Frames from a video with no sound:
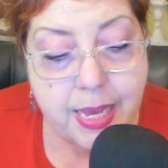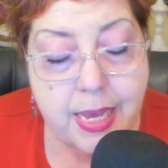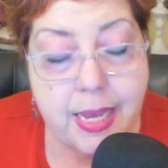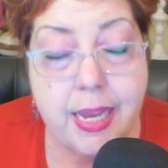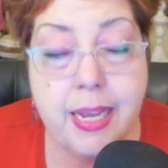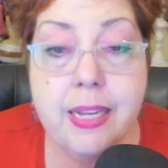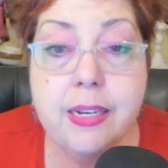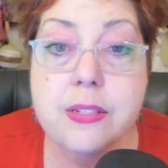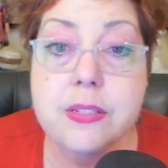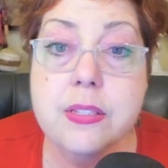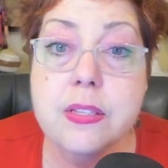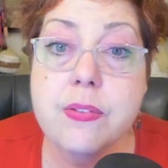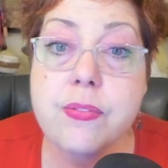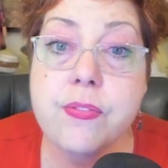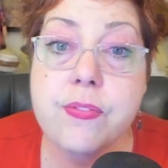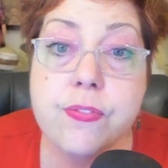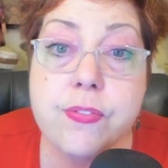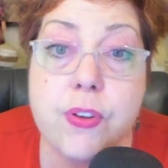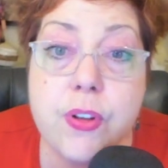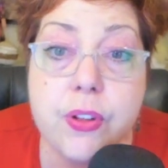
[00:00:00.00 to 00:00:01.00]
It is the
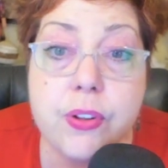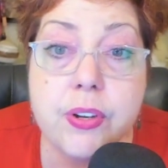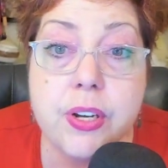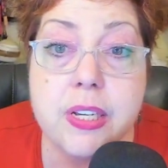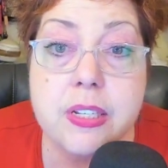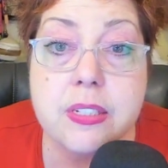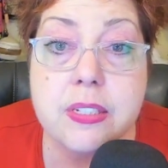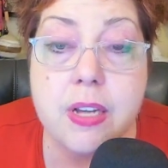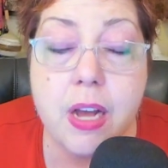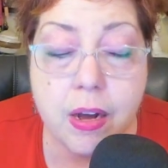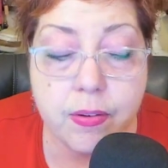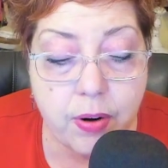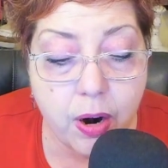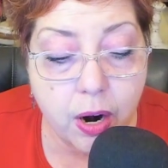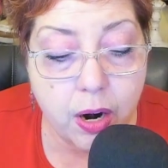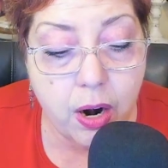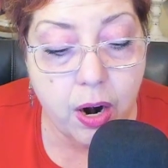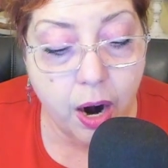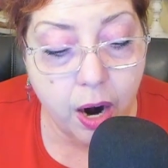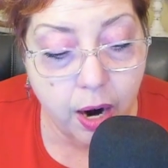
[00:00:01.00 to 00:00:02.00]
fullness of
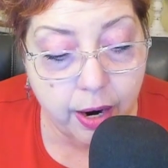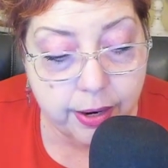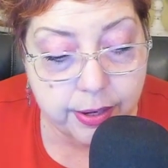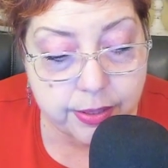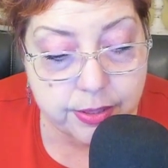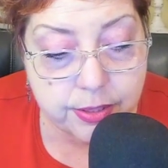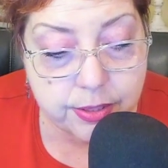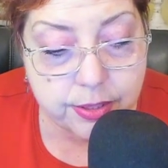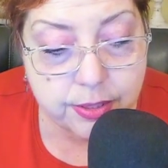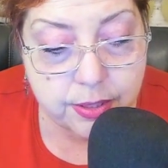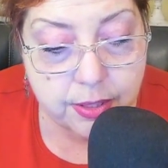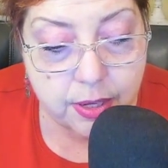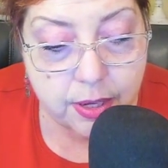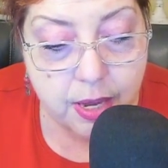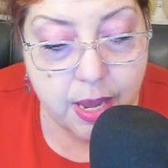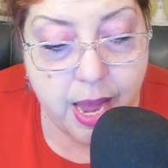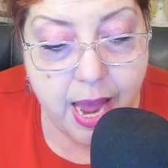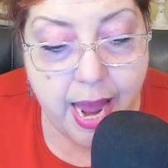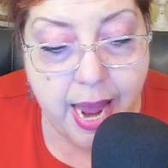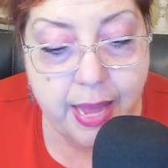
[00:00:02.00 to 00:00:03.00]
our hearts
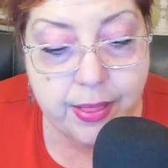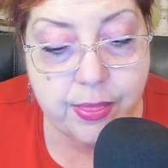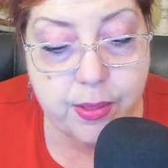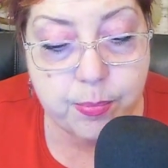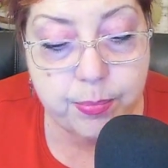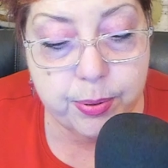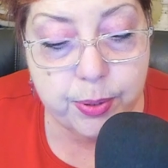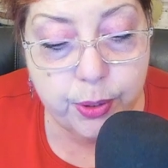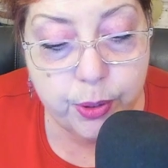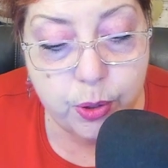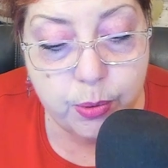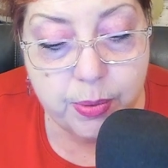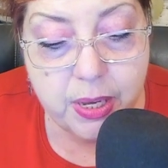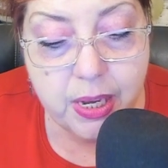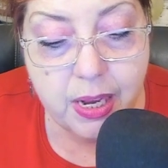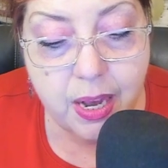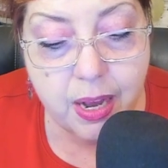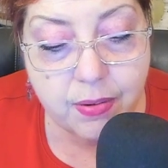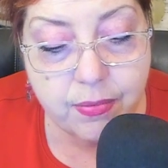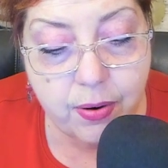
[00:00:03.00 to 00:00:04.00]
and the
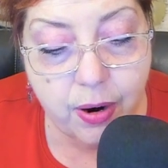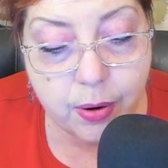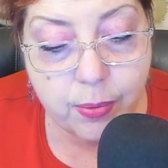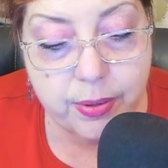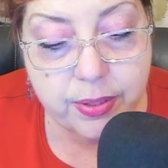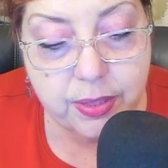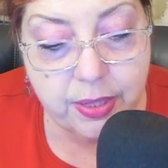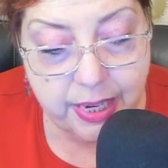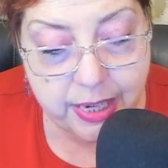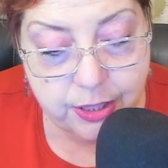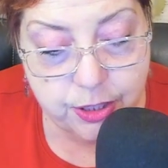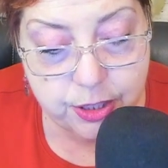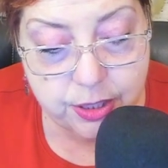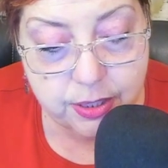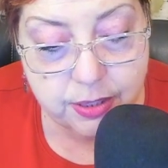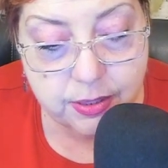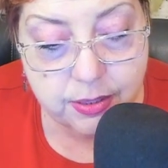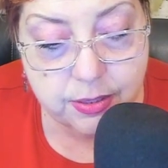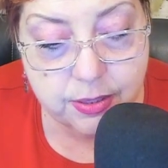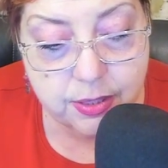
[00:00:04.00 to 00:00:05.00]
blooming of our
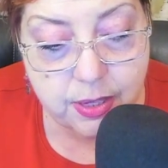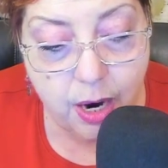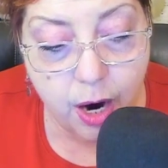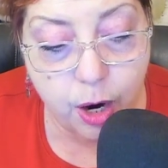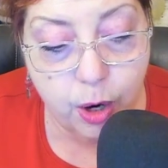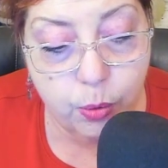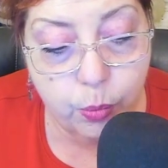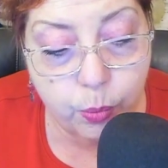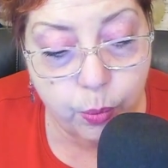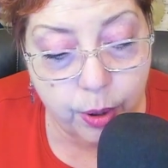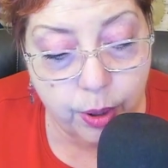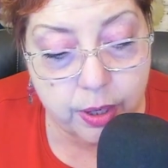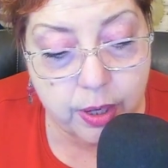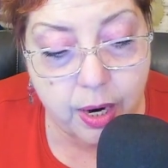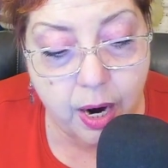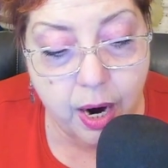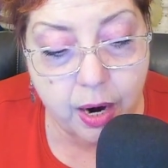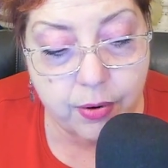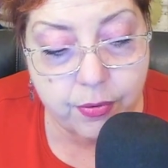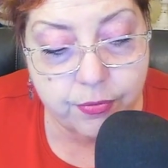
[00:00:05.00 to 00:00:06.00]
relations, our work,
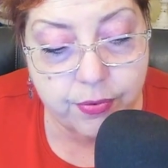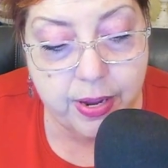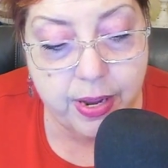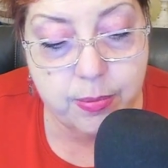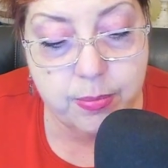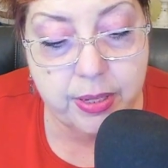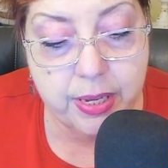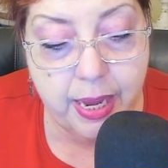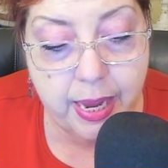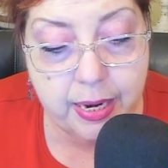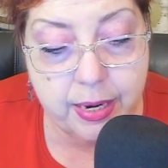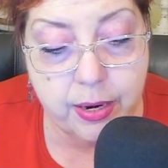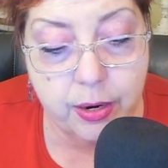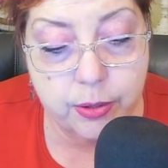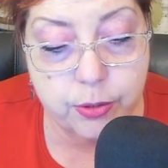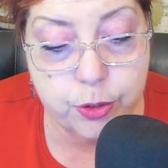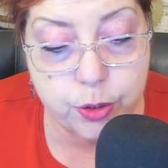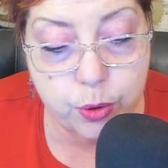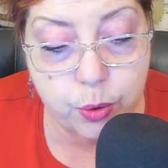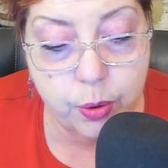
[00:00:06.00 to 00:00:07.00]
our family, and our
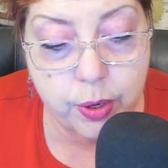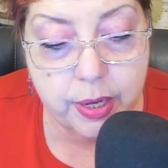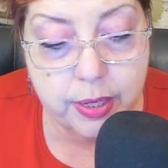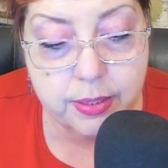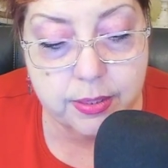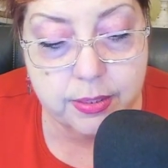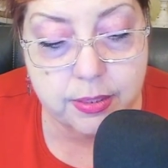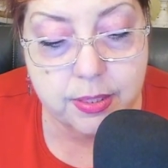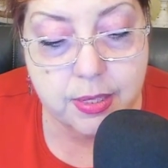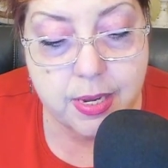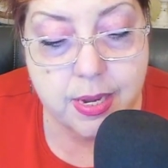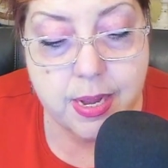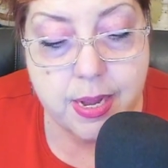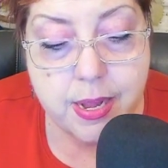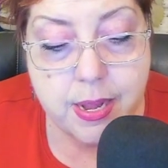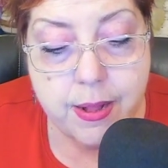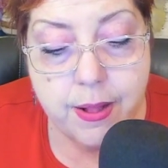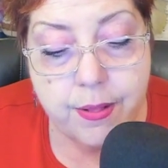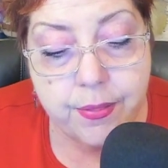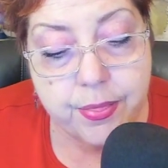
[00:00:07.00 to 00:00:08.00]
joys.
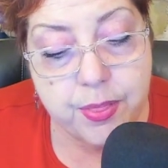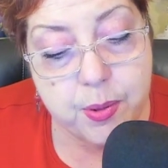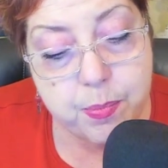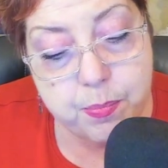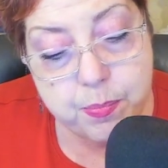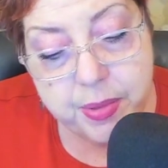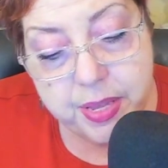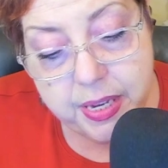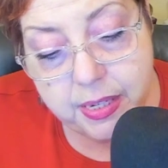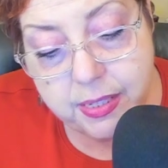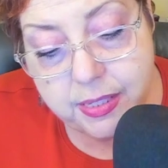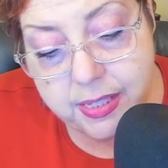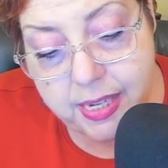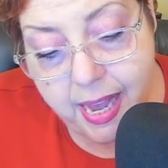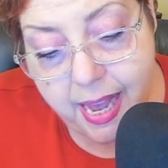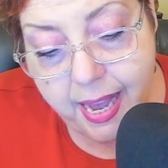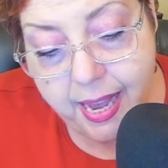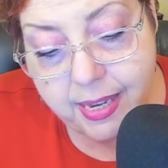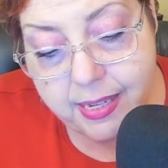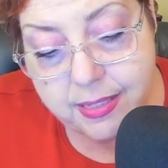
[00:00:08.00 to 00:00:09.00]
The
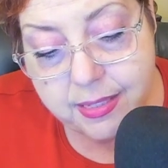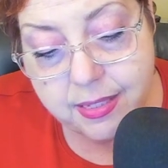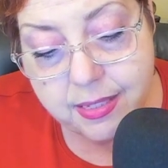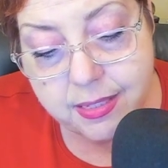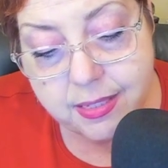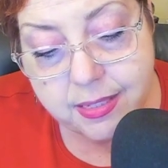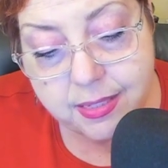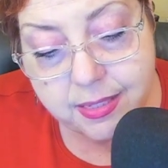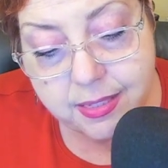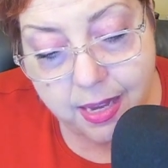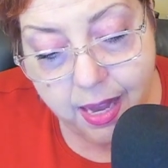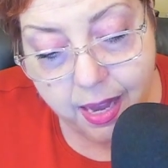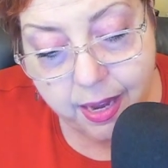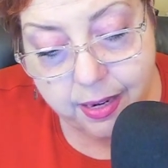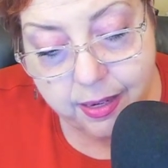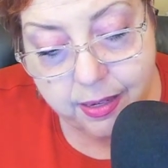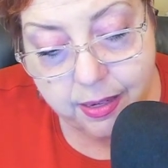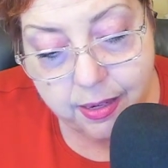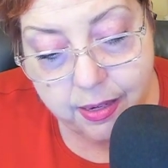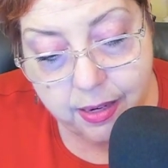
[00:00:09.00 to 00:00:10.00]
midday
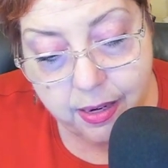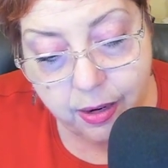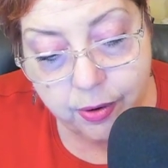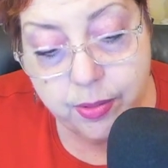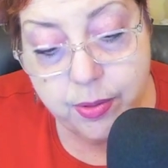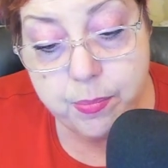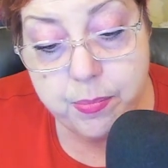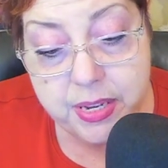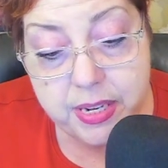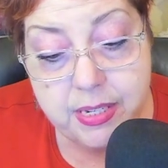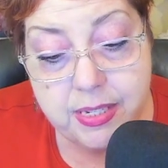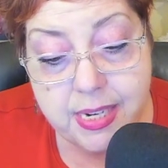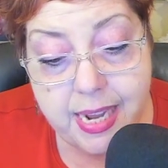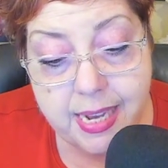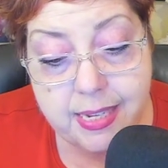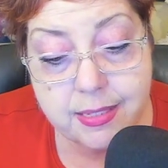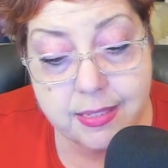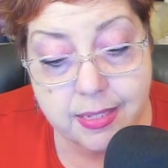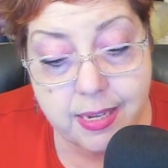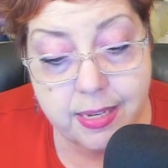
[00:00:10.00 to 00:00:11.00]

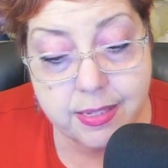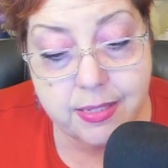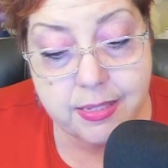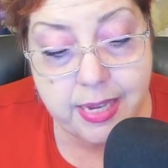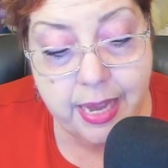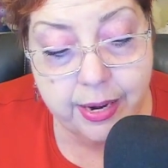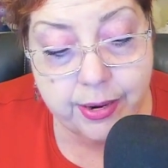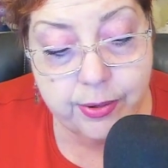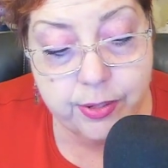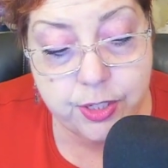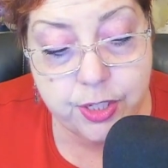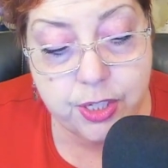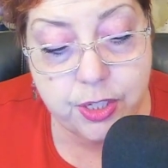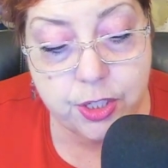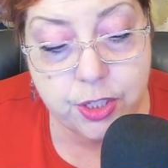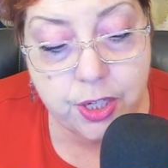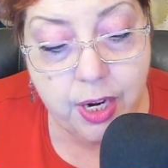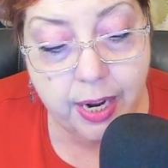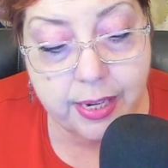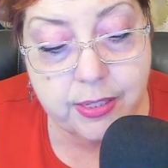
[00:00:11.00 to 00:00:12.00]
sun's energy
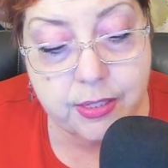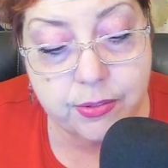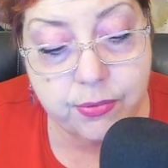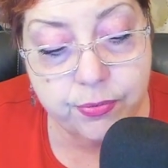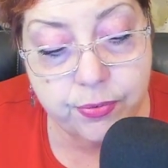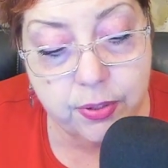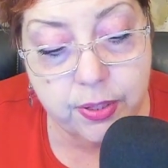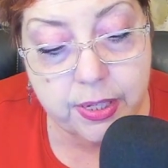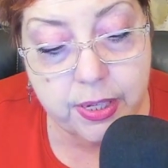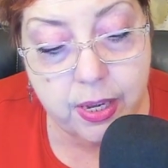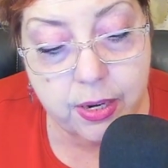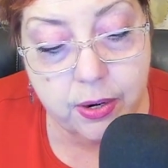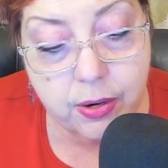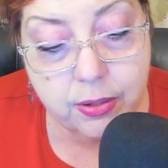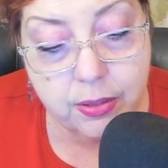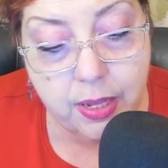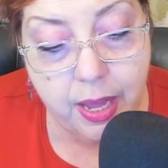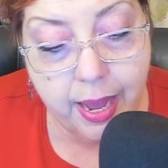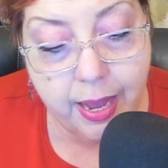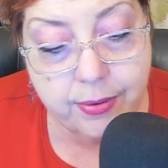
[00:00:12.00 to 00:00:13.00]
shines fully on our
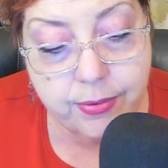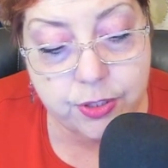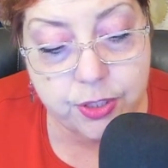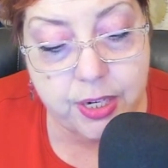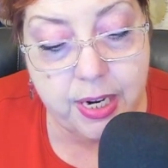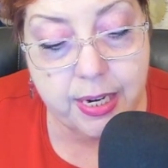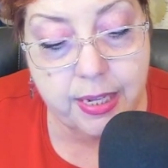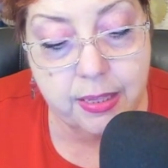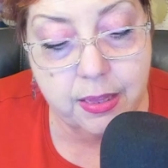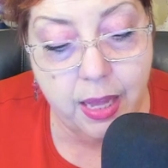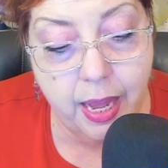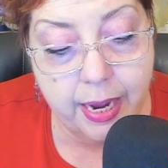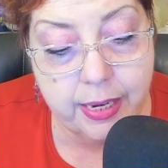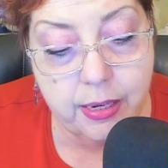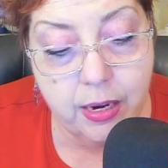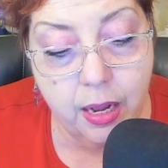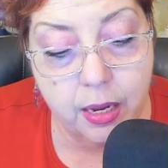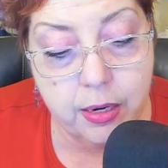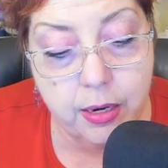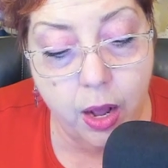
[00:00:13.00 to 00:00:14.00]
life, shedding light
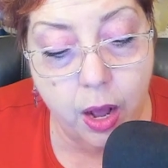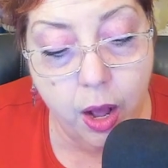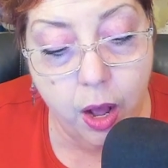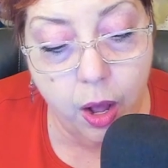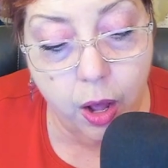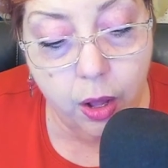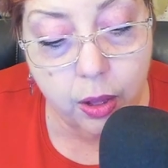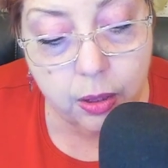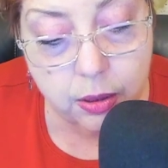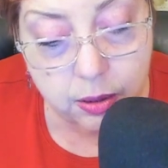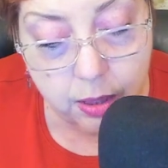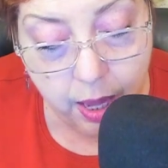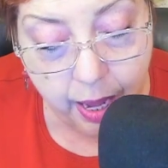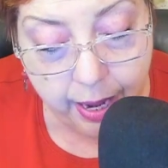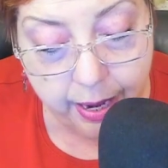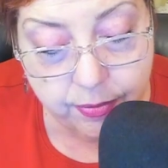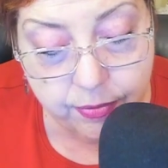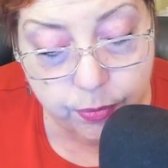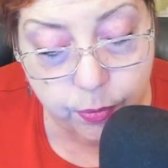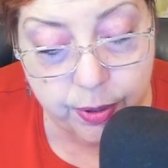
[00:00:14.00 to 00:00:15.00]
on all
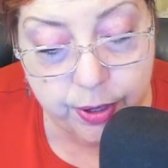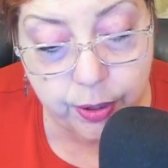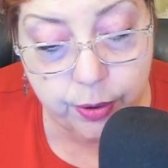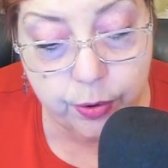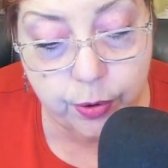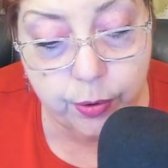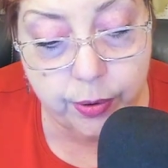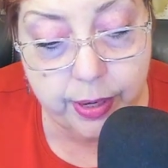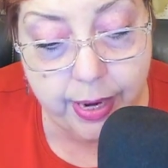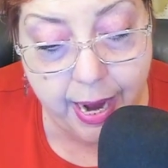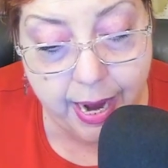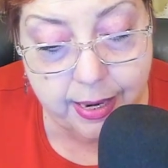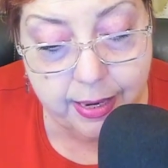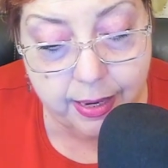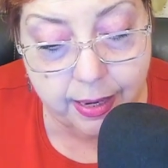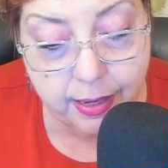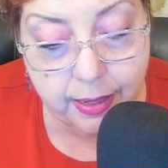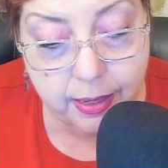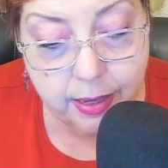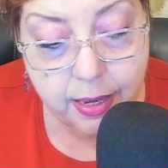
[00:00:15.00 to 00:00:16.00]
life we are
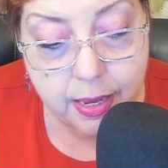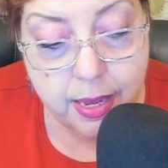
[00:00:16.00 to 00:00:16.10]
creating.